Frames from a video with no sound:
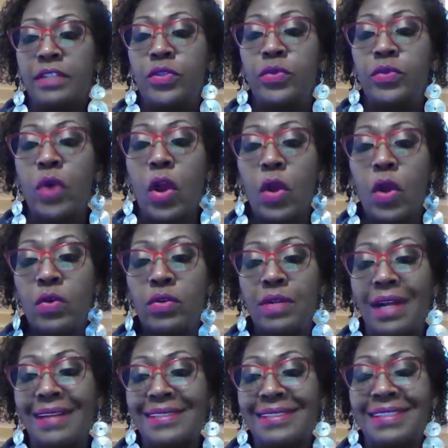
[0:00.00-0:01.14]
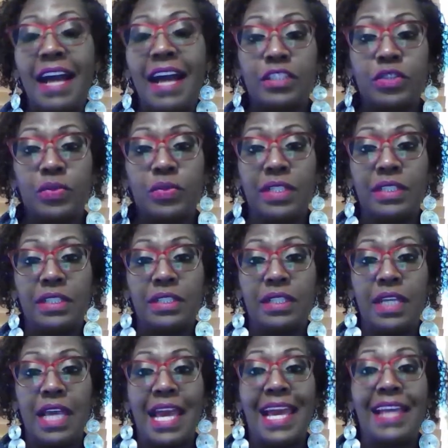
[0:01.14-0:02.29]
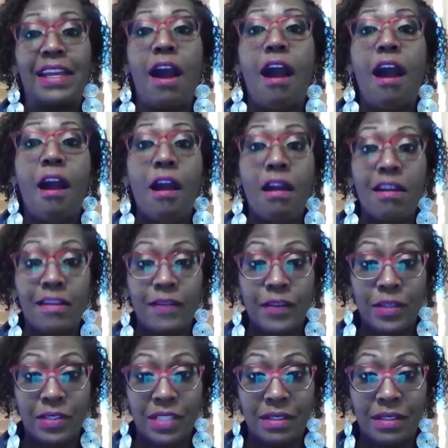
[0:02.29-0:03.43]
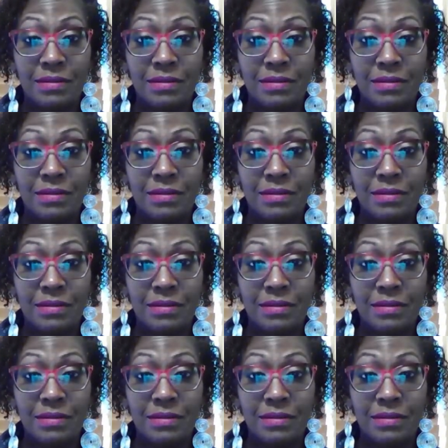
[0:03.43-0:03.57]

to earn a doctorate at Harvard.